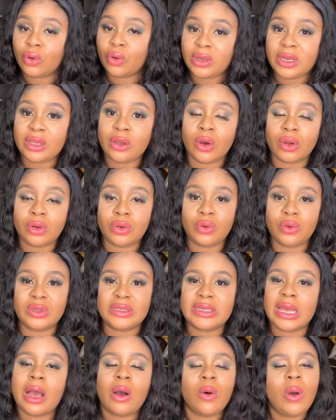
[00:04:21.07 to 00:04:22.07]
Only God
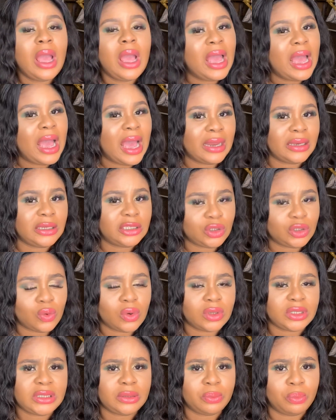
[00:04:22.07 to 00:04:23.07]
knows how, and she
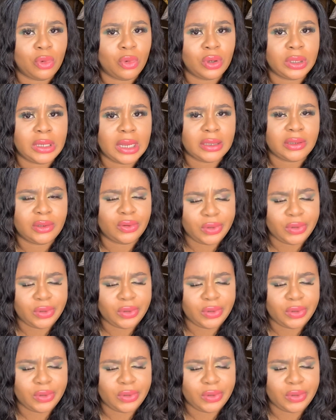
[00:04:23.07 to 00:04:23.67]
was murdered.